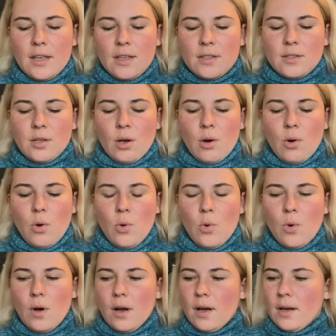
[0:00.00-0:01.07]

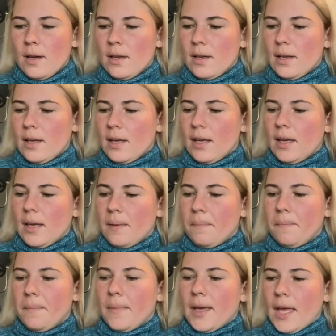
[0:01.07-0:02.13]
So
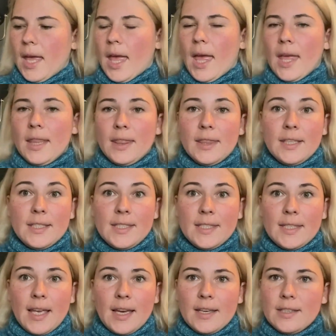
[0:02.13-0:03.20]
at this
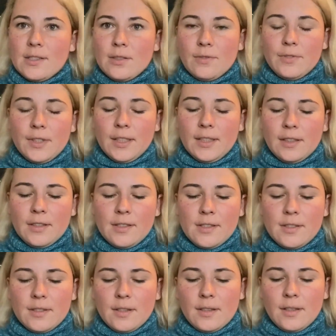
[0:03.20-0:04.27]
size of
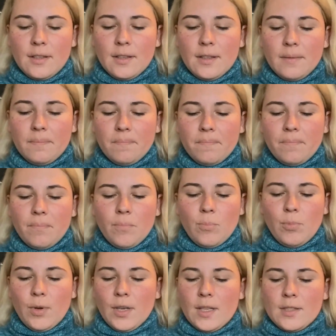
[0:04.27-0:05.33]
needles,
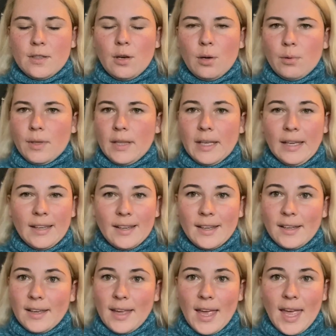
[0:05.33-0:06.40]
when it's going like
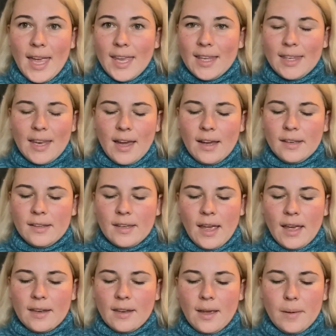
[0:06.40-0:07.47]
8, 9,
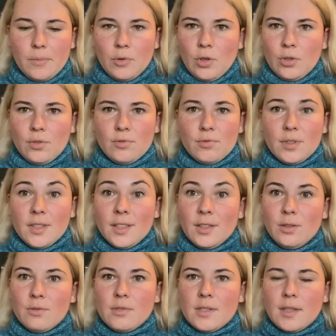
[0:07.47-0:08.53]
10, I'm not really
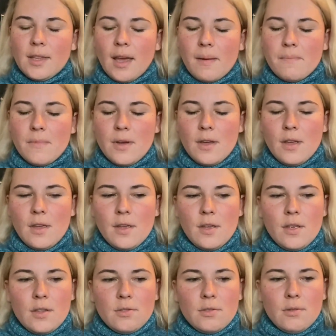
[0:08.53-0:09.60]
using them.
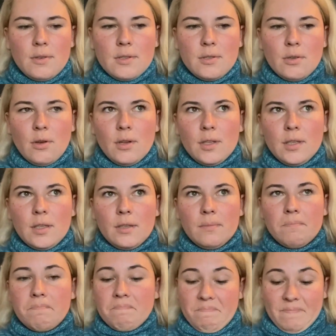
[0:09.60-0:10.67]
So I thought,
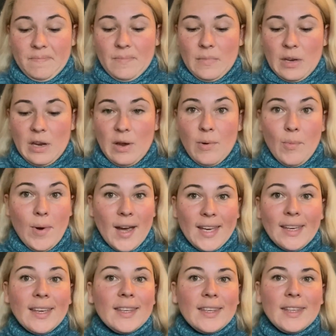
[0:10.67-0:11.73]
why
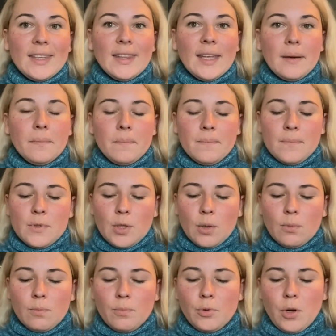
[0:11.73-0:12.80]
I need them?
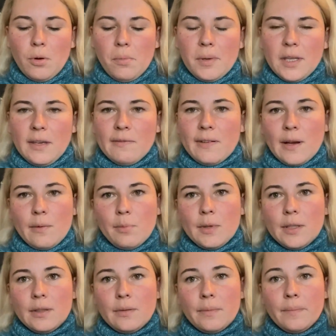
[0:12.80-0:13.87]
So probably if I
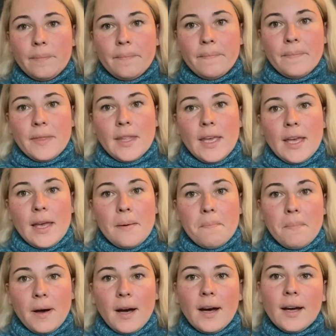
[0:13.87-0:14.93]
will
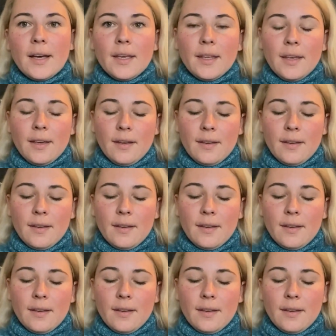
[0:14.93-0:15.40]
buy